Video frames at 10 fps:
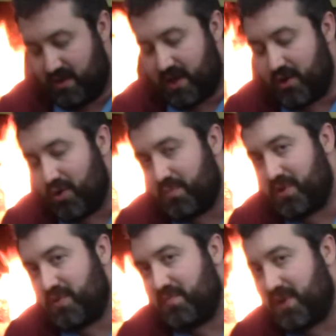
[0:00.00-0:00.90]
I hope that
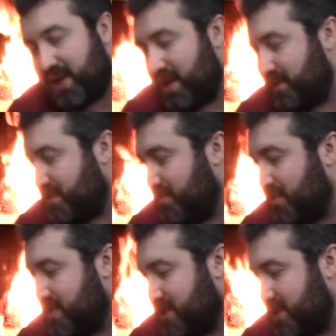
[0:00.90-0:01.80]
you've been getting some
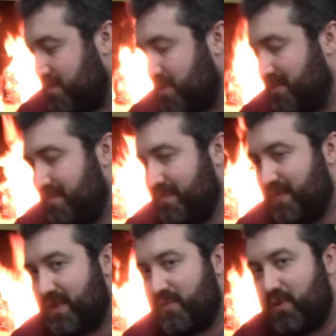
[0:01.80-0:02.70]
good sleep
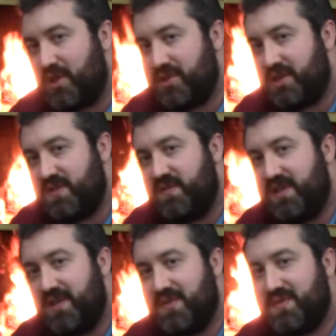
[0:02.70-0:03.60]
watching these
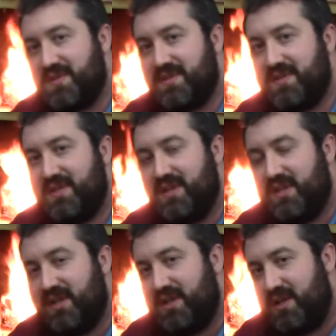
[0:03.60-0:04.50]
videos,
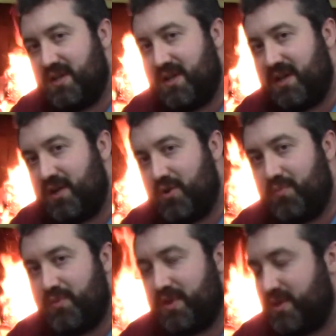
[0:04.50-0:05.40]
and I hope
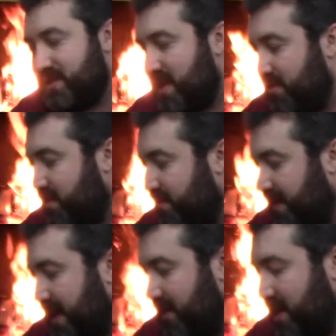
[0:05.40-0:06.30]
that the sound of the
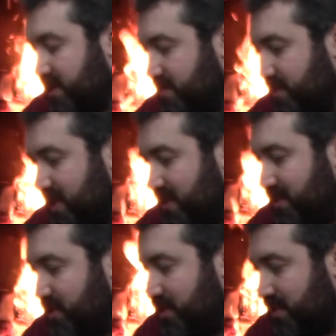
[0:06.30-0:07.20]
fire hasn't been
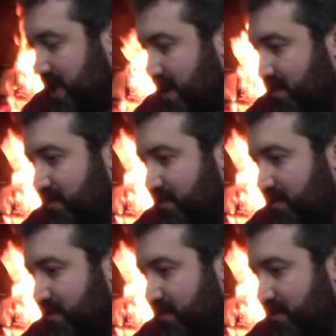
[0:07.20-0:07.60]
too loud